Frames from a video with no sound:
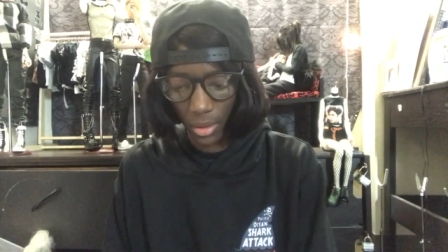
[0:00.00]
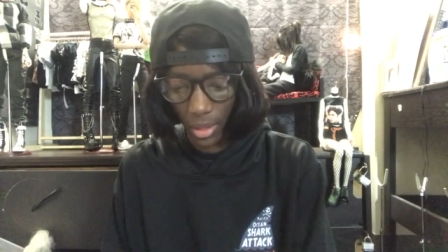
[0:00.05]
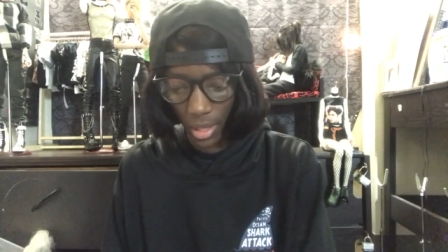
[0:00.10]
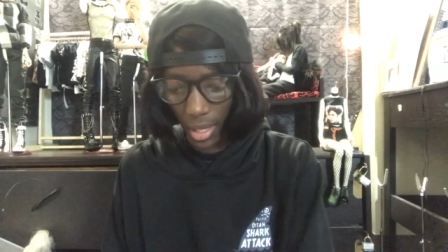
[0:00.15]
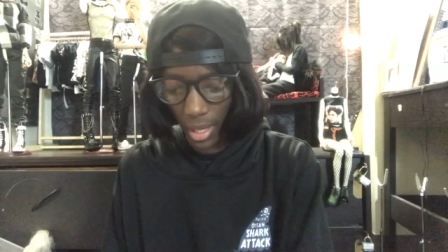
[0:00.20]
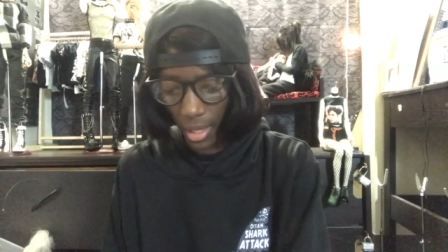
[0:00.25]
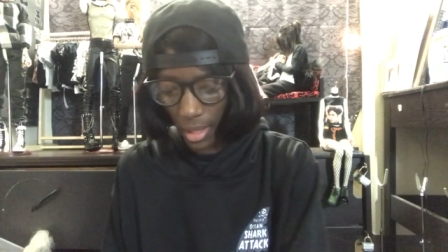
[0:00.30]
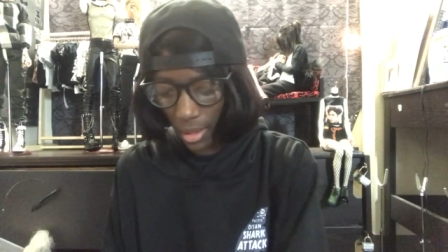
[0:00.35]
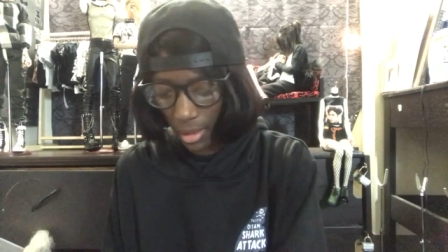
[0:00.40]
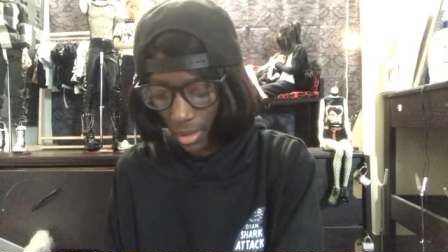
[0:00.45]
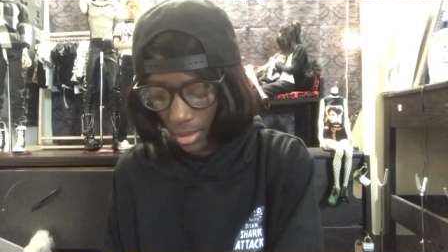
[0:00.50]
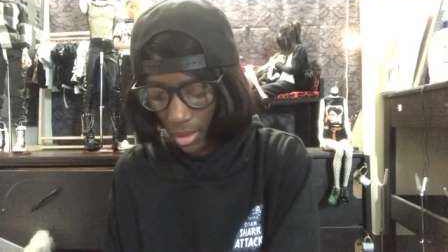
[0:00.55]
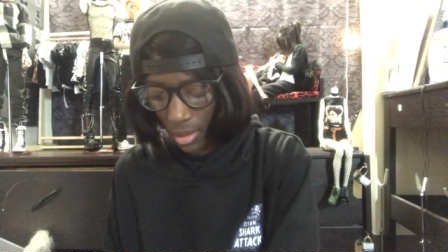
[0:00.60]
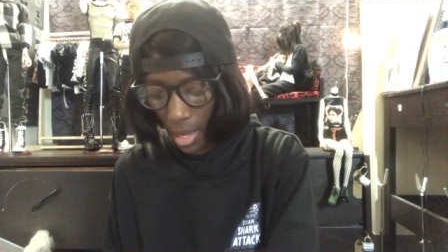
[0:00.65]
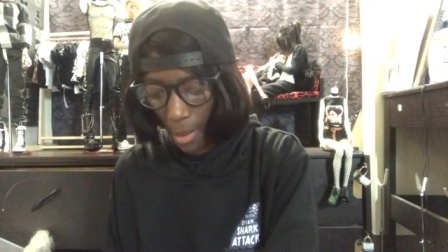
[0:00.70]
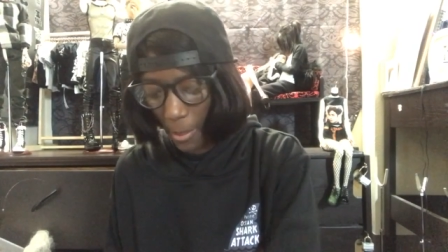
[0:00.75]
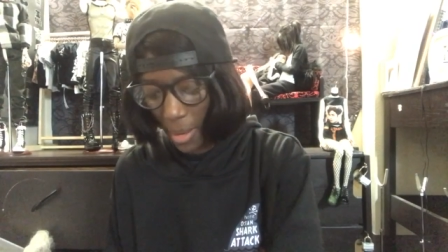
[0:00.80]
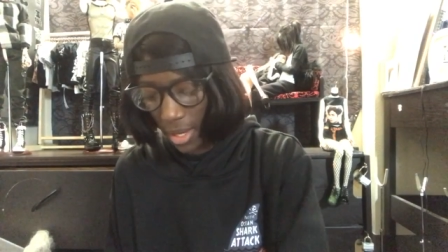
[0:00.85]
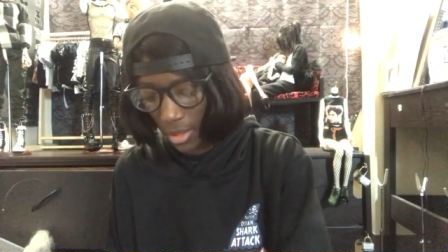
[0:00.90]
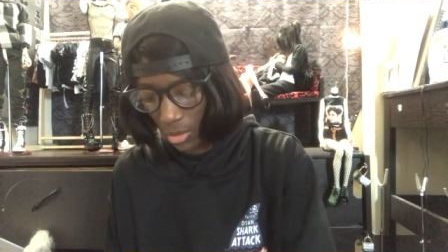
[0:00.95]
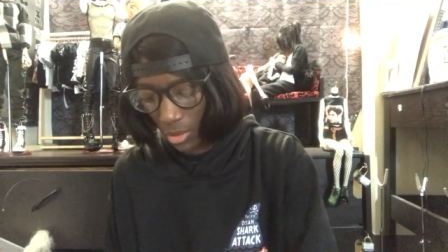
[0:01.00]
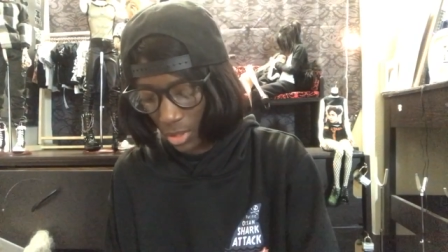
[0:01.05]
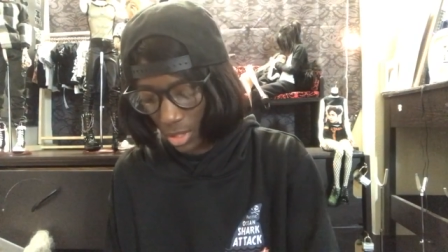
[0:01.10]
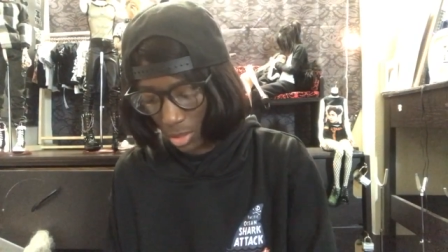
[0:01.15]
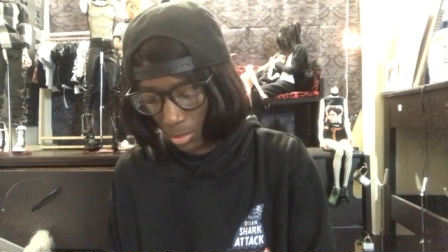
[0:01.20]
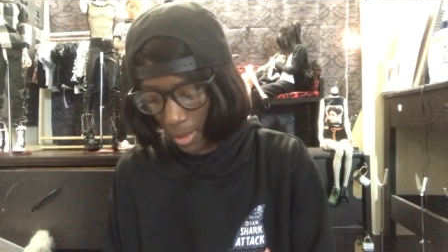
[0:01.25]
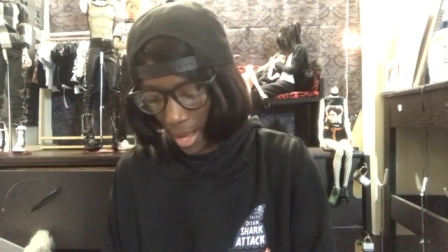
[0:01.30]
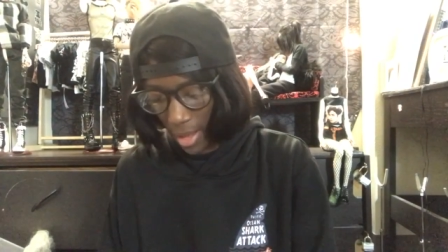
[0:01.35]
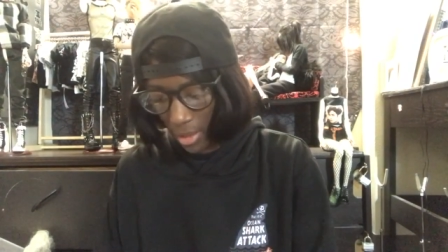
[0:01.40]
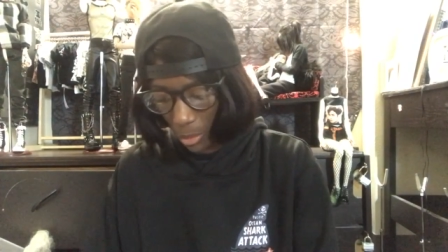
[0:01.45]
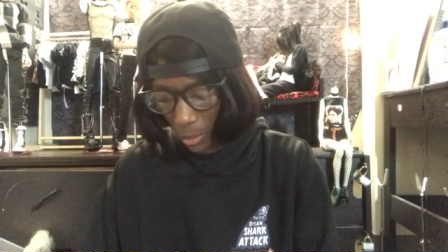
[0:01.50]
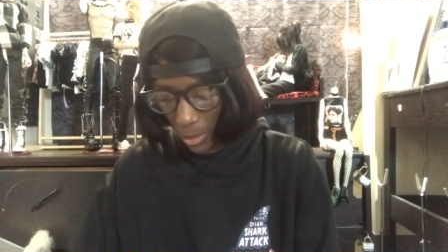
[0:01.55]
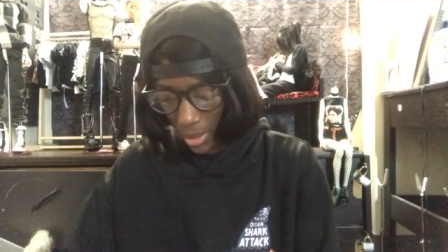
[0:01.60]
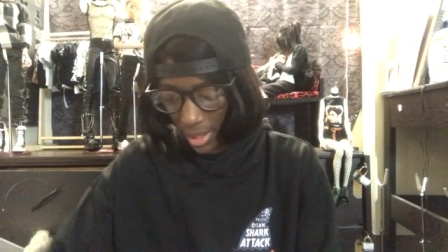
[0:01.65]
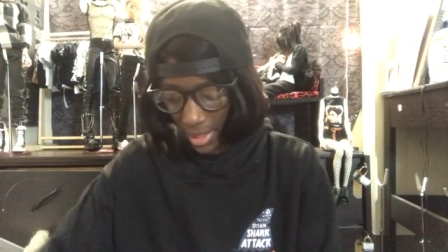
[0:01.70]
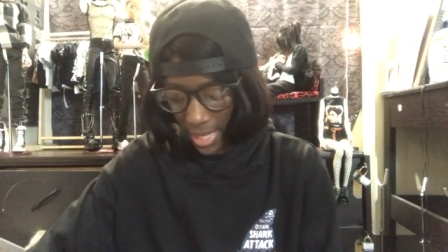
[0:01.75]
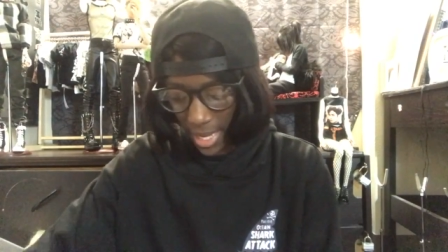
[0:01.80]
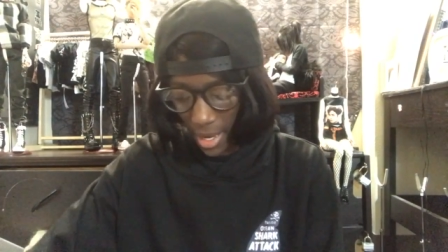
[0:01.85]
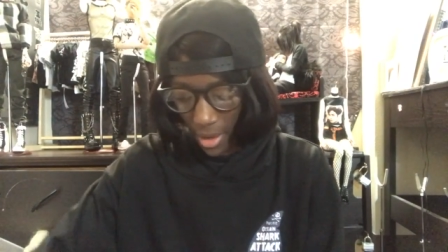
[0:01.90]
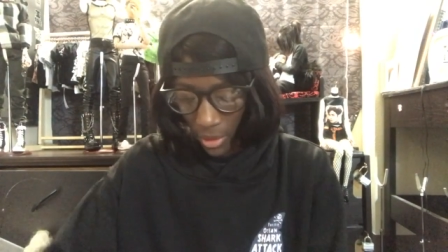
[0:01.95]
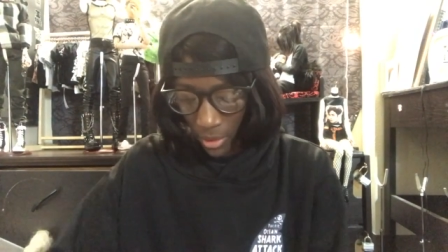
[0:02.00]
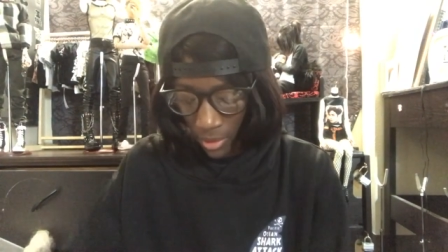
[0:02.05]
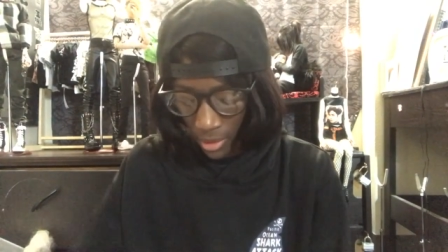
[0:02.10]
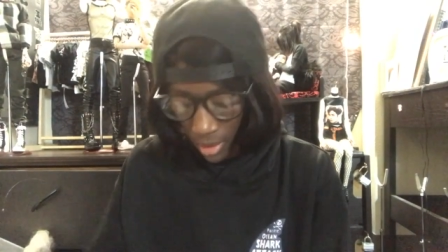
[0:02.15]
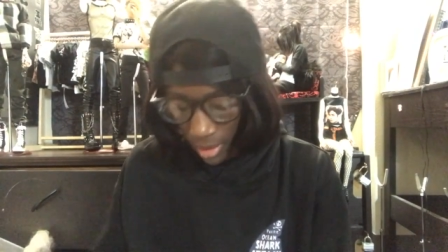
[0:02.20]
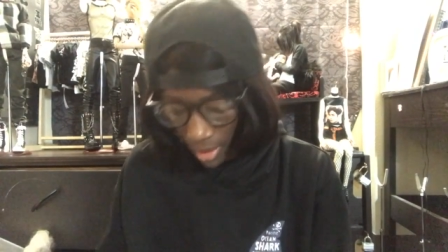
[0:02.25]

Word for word: okay, I might as well just buy the wig now.